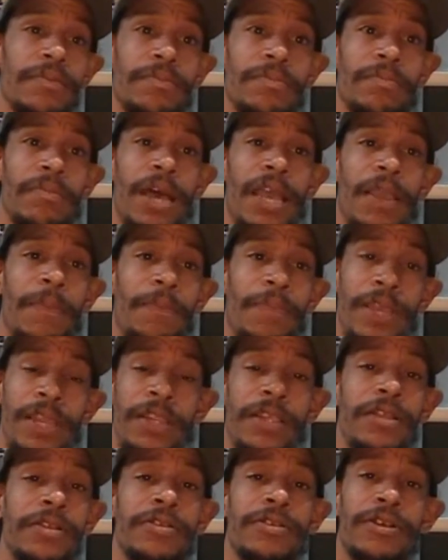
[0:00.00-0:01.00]
my
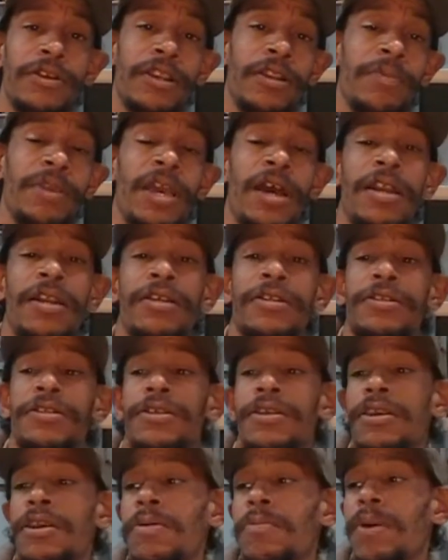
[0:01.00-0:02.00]
opinions are going to be
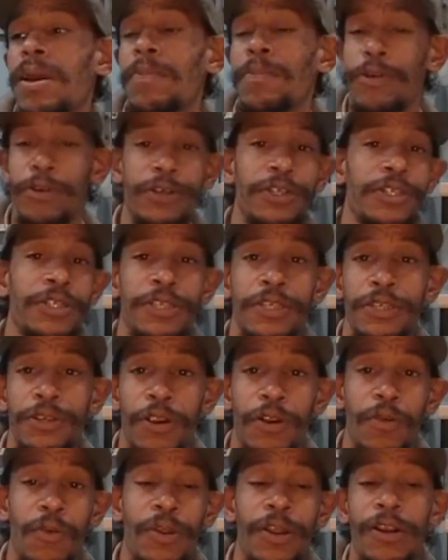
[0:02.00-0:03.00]
honest. My purchases
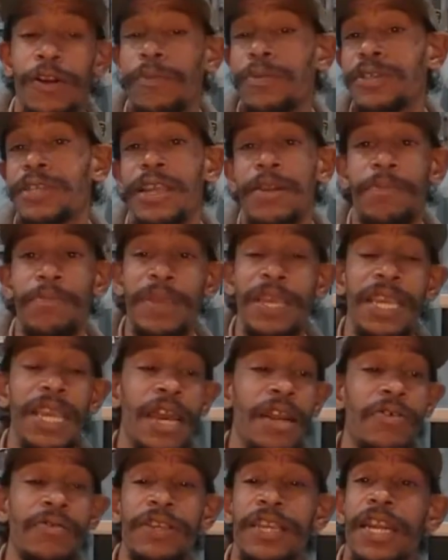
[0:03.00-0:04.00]
are 100% me.
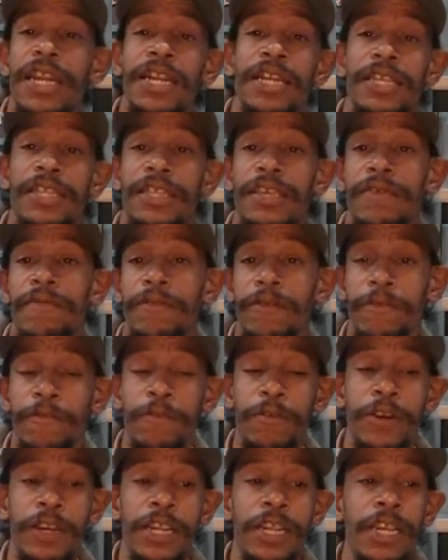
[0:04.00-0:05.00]
I don't get anything for
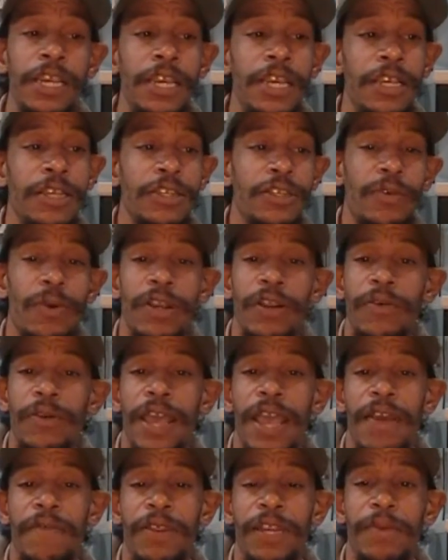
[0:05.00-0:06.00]
free, so I don't
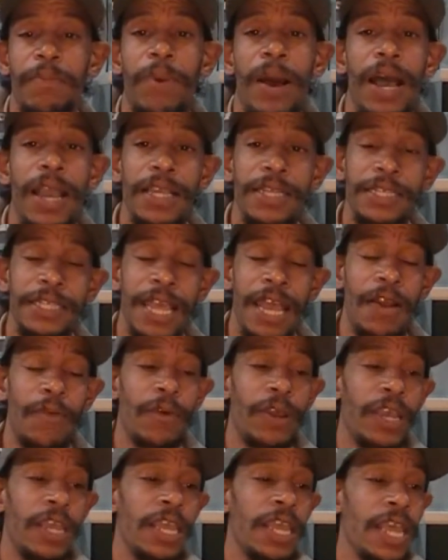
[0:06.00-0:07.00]
have any bias that
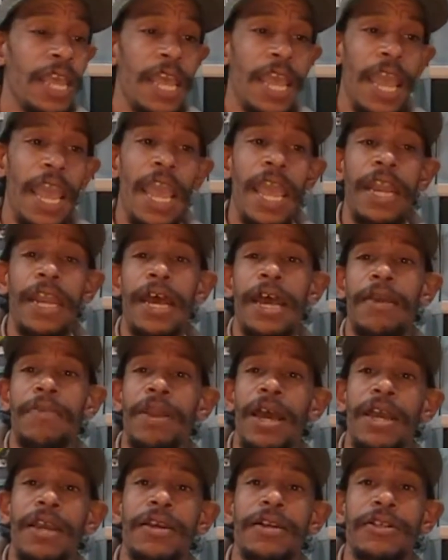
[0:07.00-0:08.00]
way, and I'm
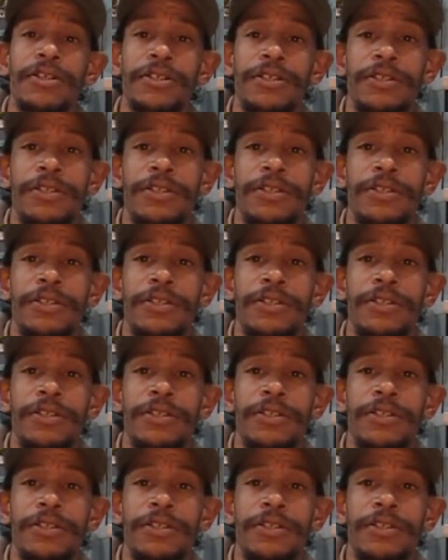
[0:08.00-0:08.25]
not going to